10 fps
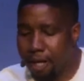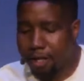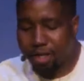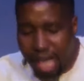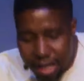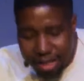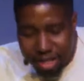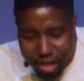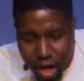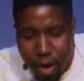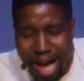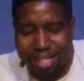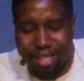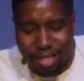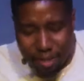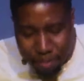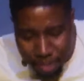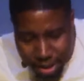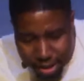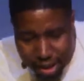Satan still has to
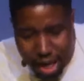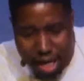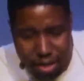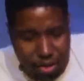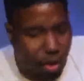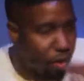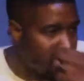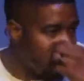submit to God's authority.